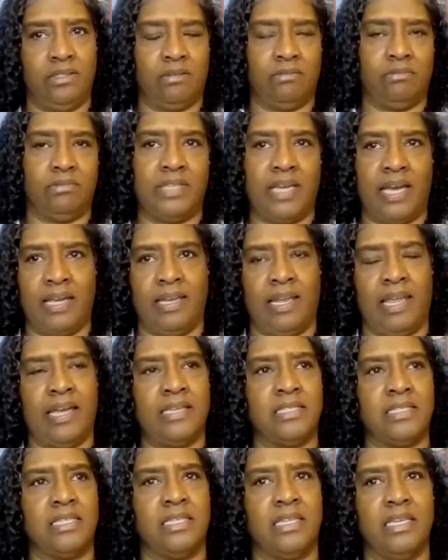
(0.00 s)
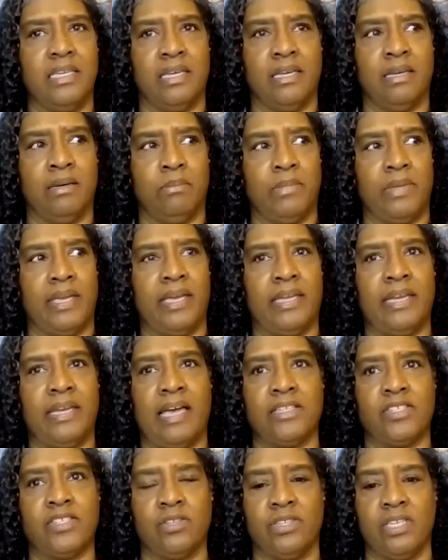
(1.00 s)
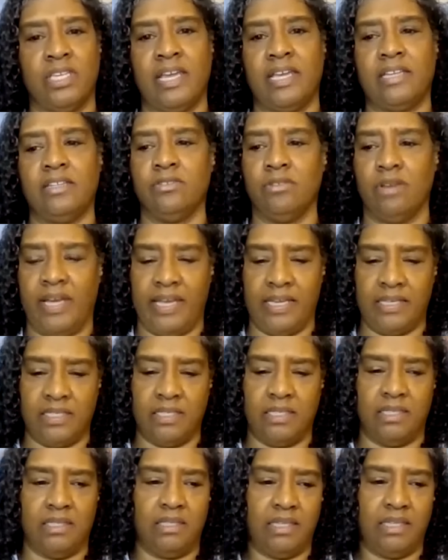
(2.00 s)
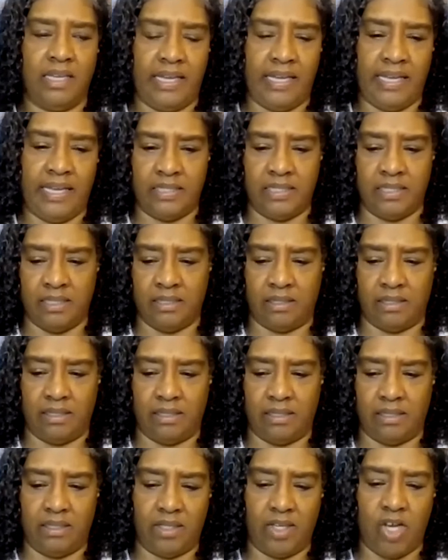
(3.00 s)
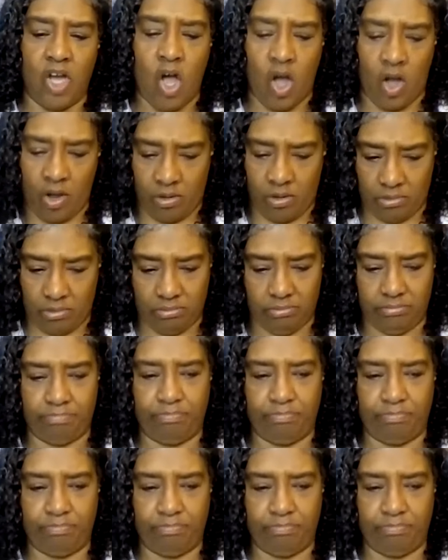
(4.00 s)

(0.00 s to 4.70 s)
you know, dialyzing him. And so then I knew I had to call